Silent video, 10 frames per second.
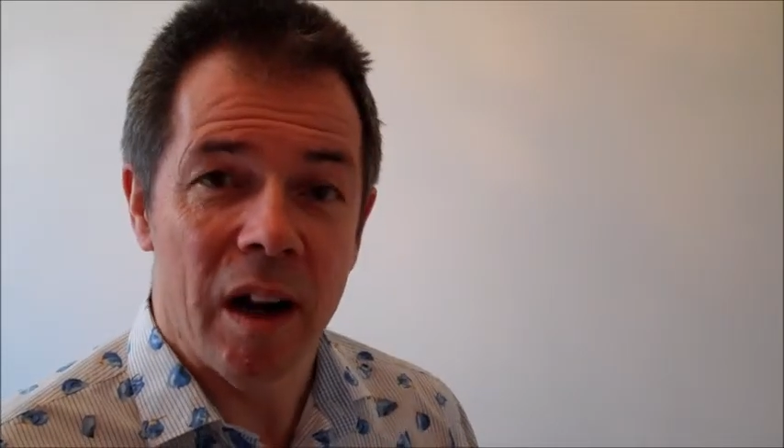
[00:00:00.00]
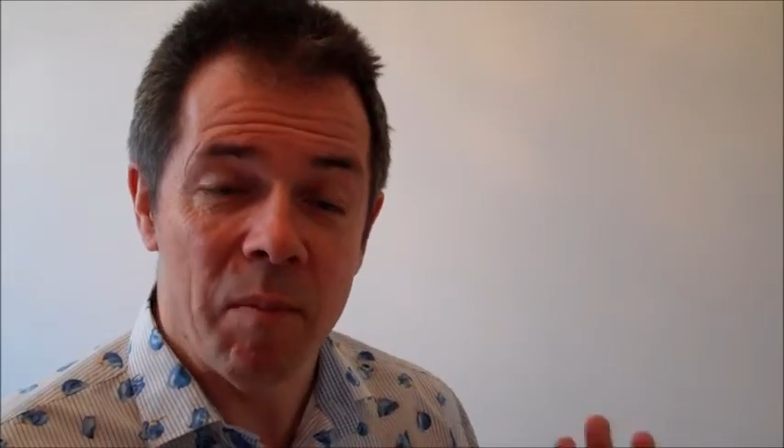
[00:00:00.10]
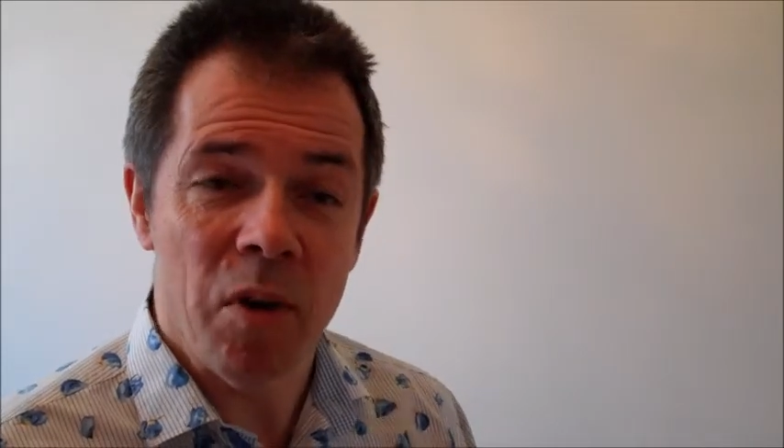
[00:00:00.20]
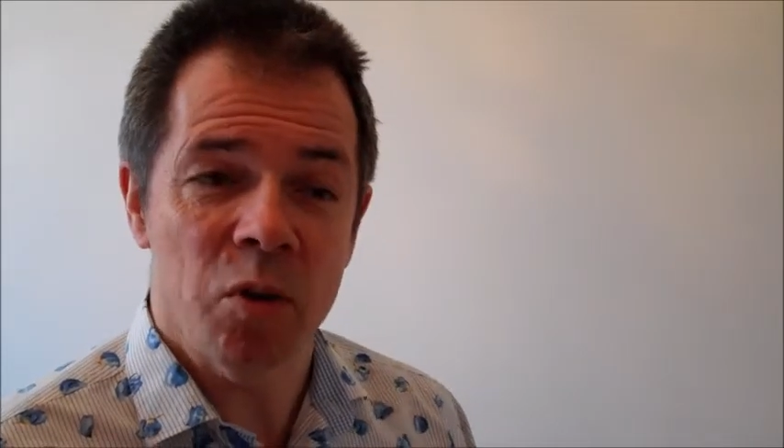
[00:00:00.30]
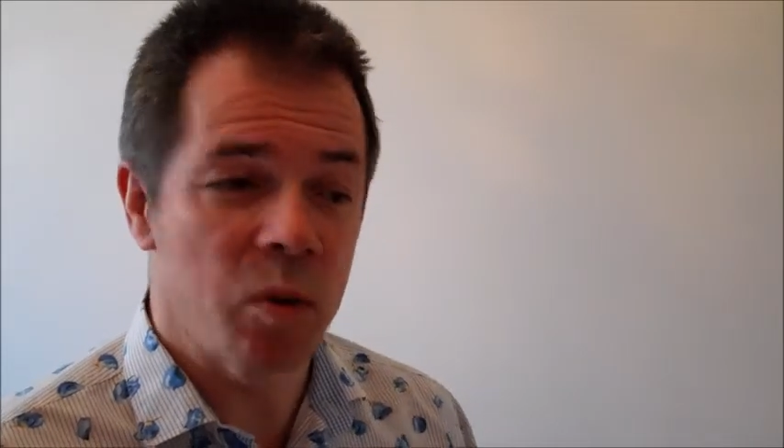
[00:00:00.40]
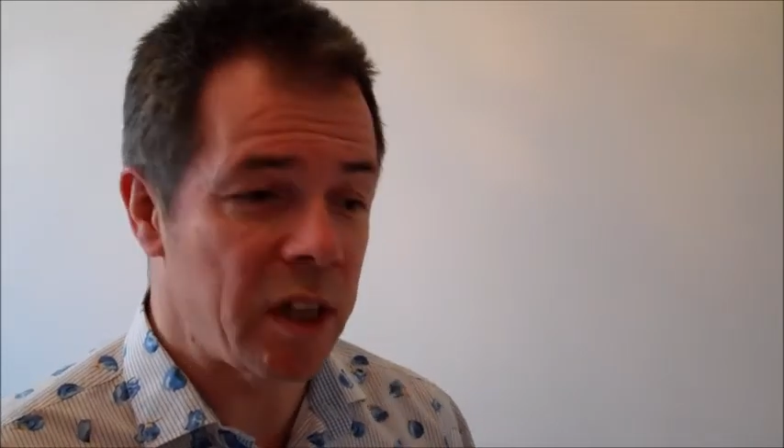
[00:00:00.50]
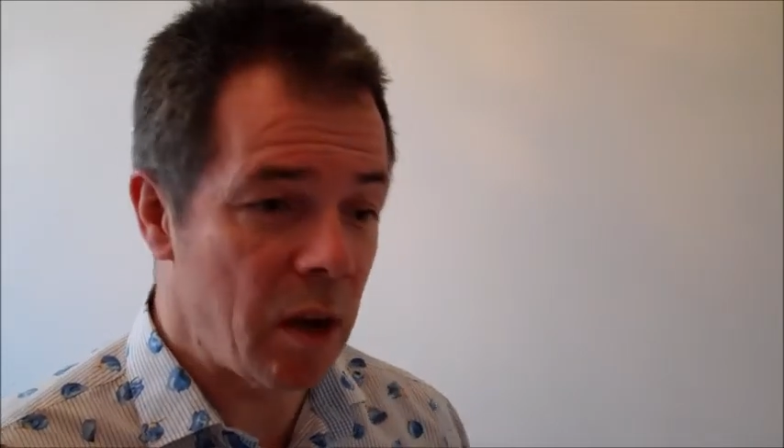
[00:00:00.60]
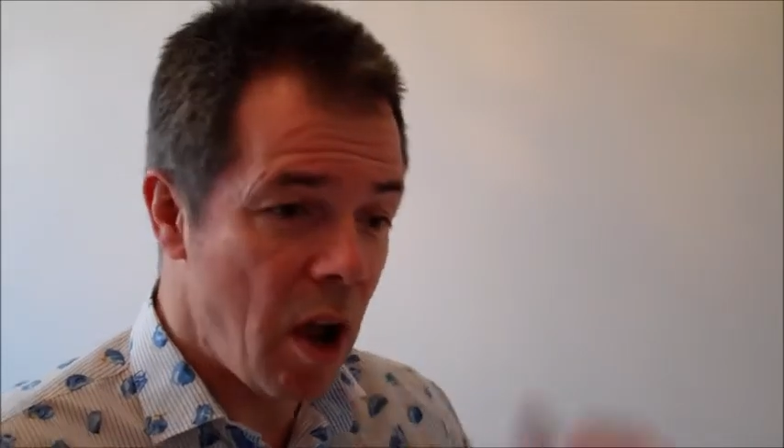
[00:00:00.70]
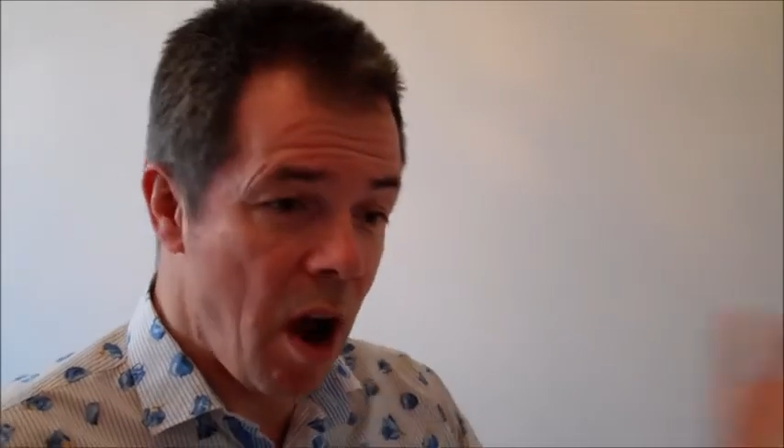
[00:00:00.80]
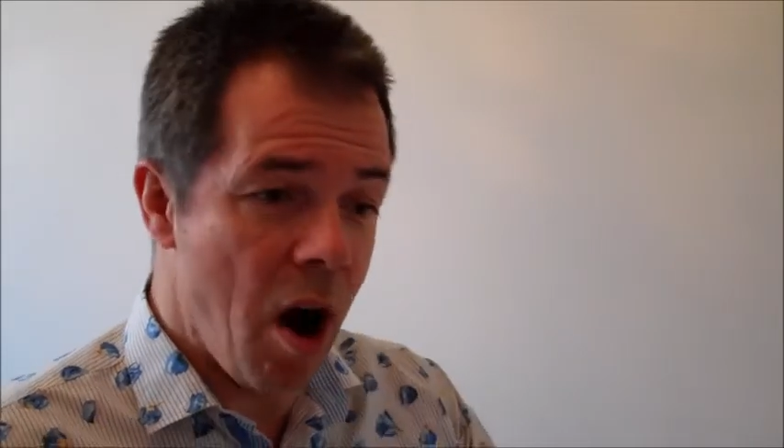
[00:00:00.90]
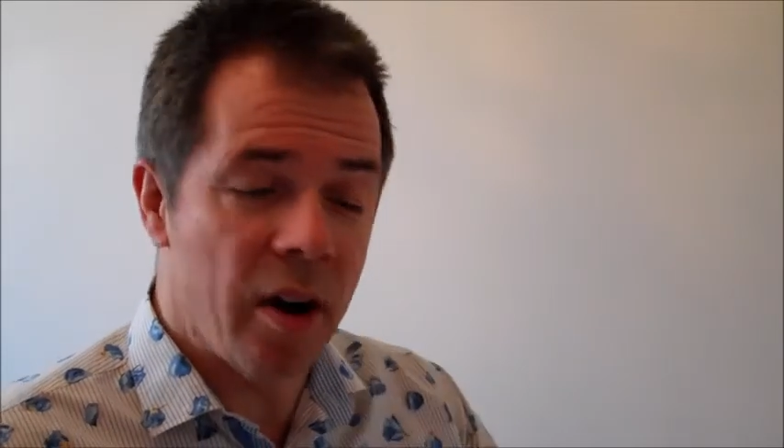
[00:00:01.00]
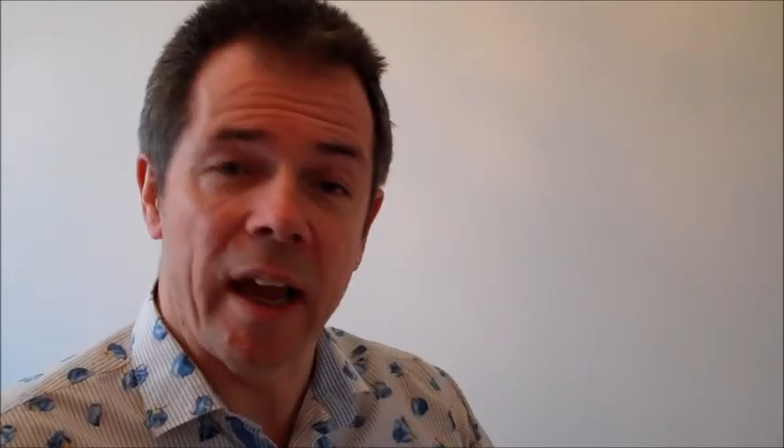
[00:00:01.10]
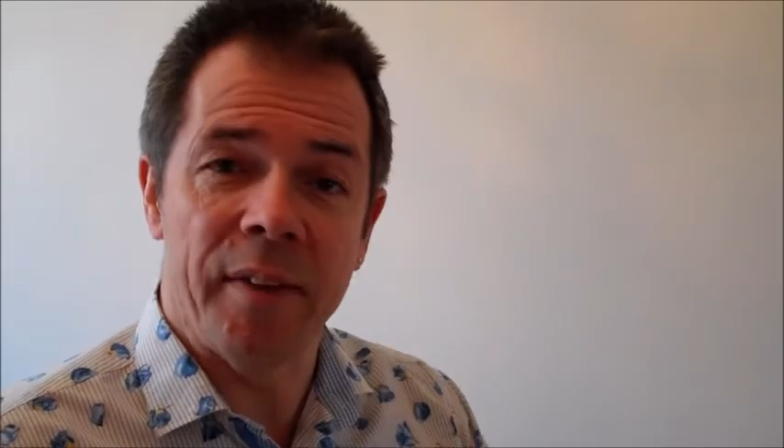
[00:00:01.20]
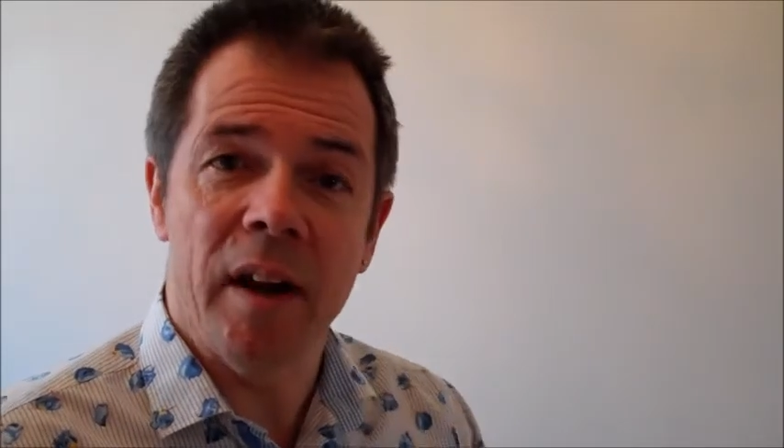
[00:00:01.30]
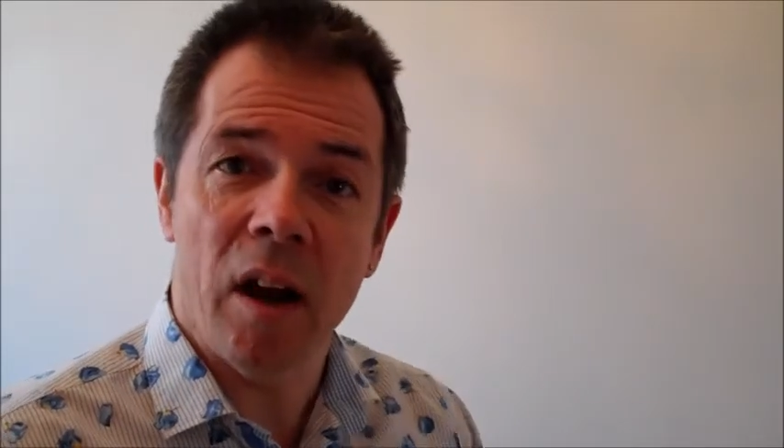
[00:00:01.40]
And most will say, oh,
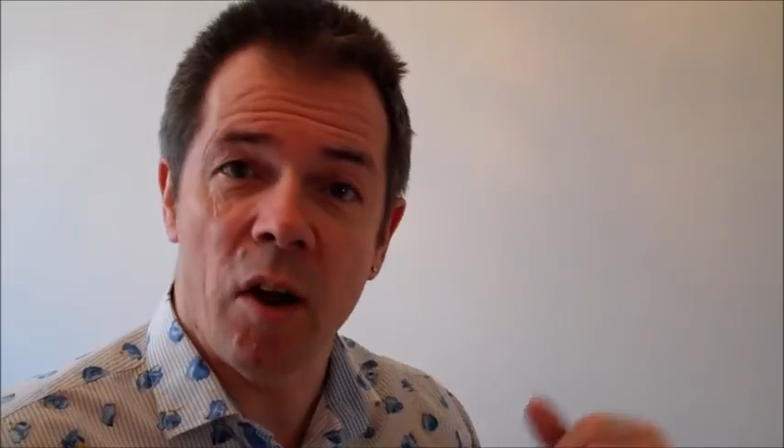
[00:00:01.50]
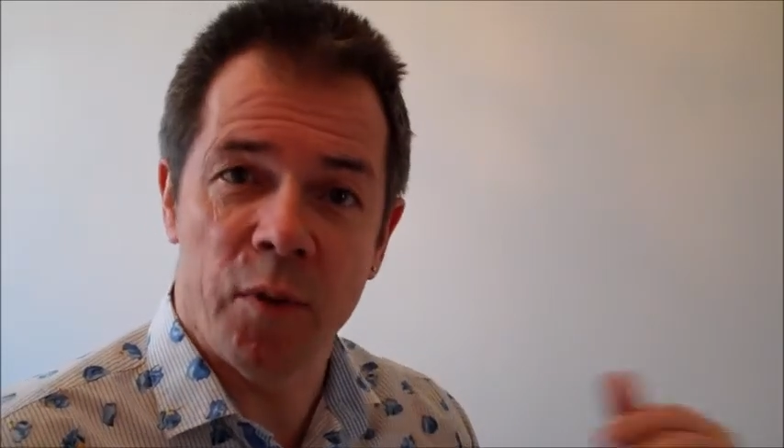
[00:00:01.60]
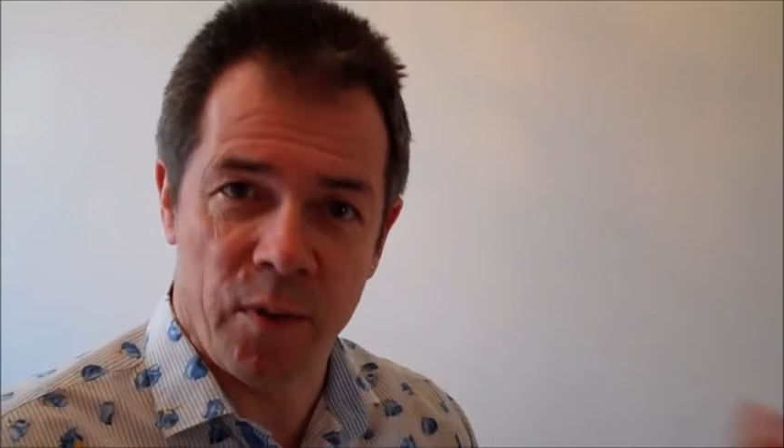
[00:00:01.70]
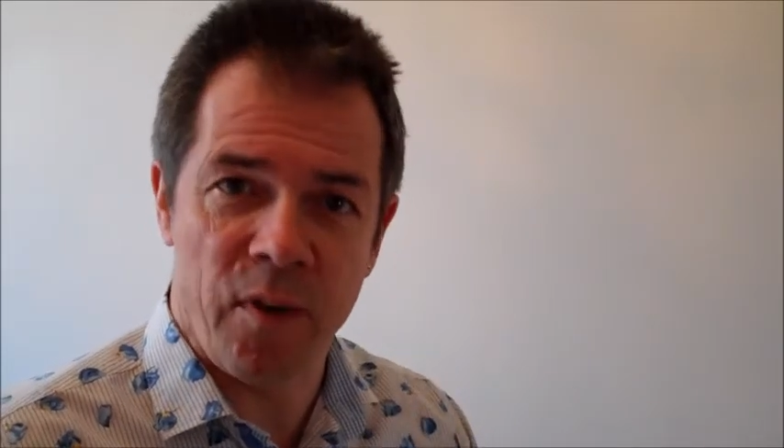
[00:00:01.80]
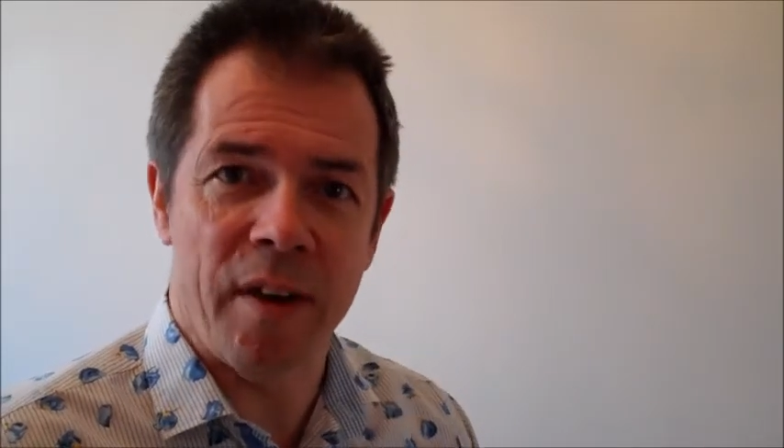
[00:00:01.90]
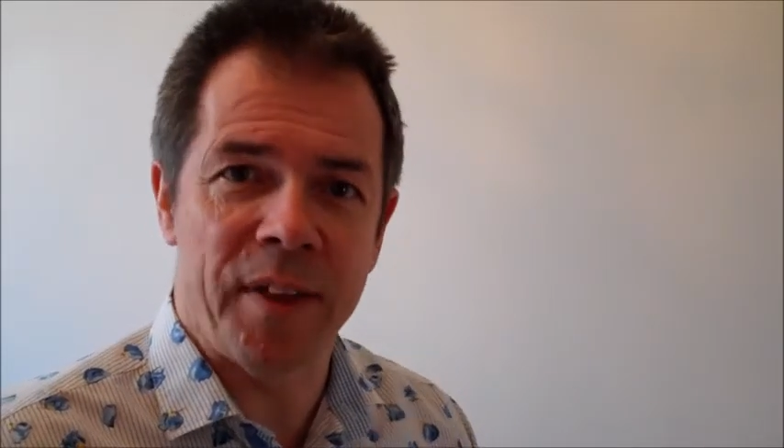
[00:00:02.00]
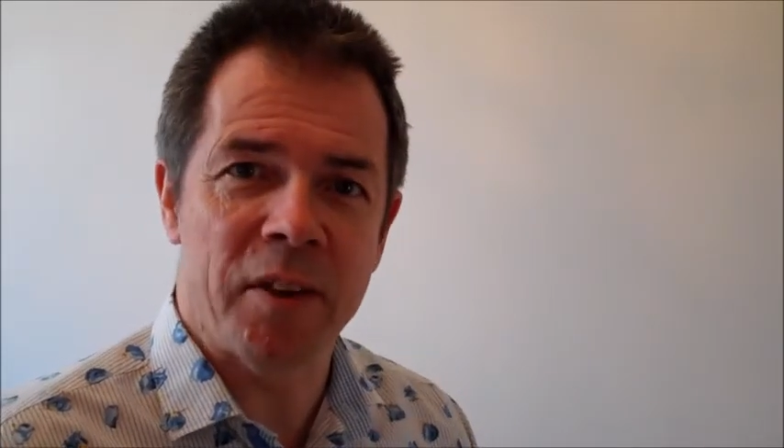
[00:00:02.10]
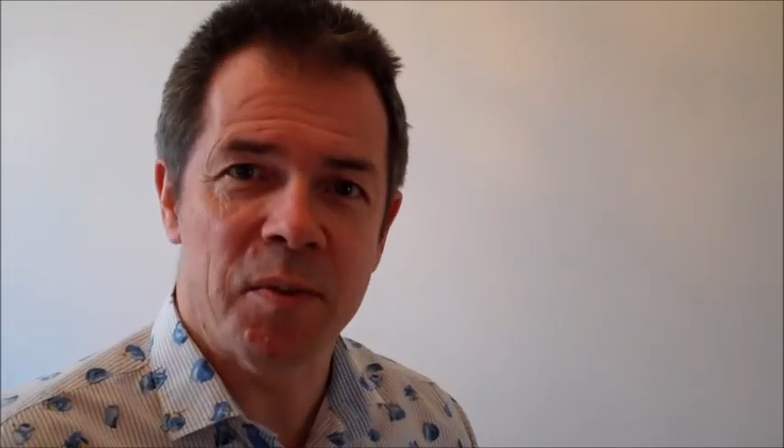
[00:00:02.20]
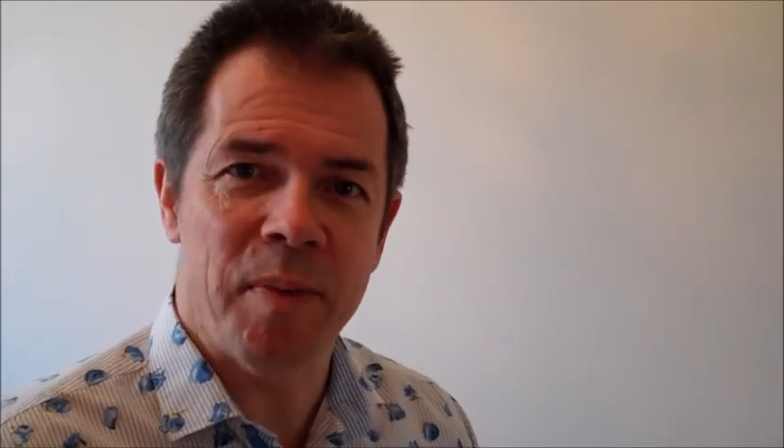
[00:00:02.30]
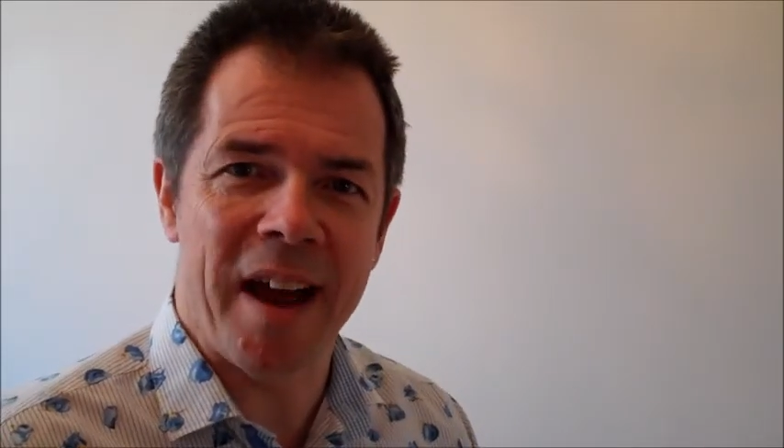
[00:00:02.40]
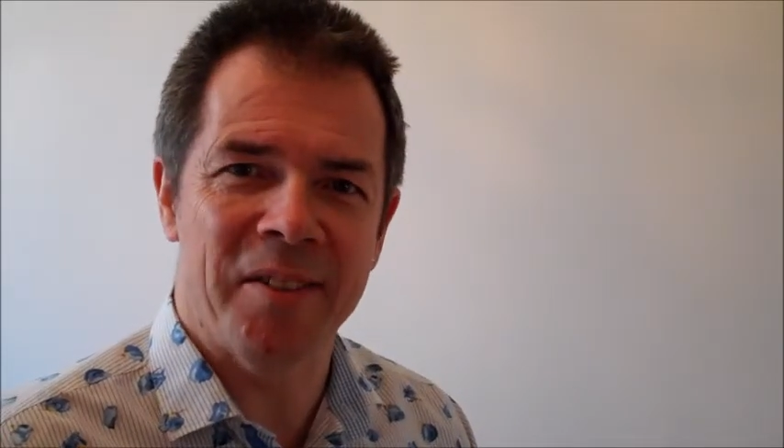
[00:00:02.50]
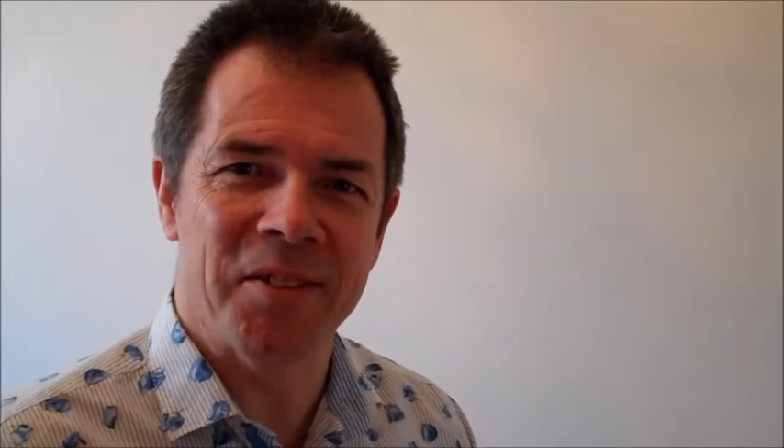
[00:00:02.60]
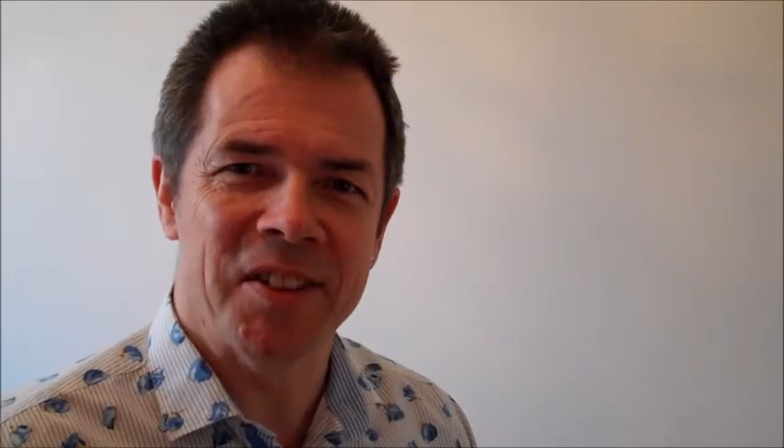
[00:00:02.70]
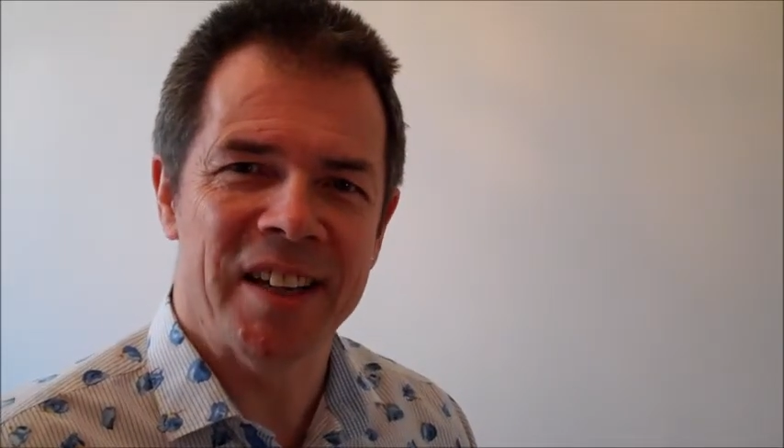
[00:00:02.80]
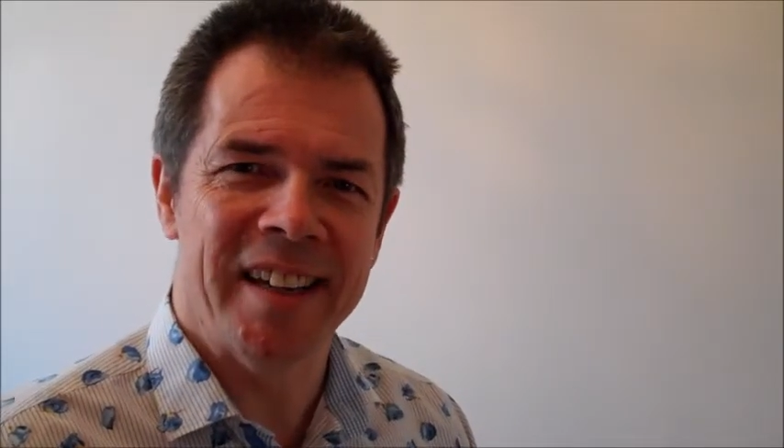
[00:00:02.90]
okay, then I'll go for the 5,000
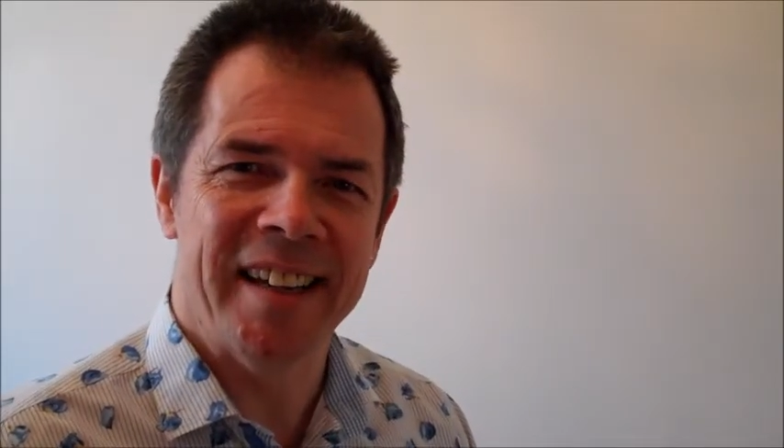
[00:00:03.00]
pounds.